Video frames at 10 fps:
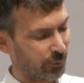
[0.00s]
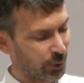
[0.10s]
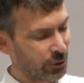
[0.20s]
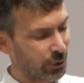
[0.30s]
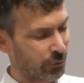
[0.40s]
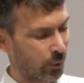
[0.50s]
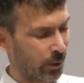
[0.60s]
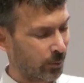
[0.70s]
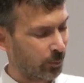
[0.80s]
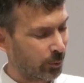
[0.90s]
of research for
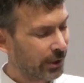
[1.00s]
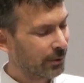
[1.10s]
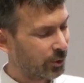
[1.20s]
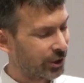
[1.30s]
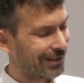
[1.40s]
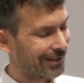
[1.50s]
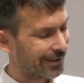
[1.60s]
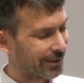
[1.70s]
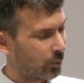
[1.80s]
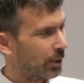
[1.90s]
quantum computing, which is
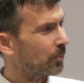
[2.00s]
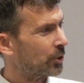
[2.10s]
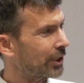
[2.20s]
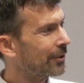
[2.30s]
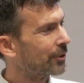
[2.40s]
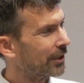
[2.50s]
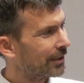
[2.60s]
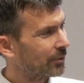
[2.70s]
uh, quantum machine learning.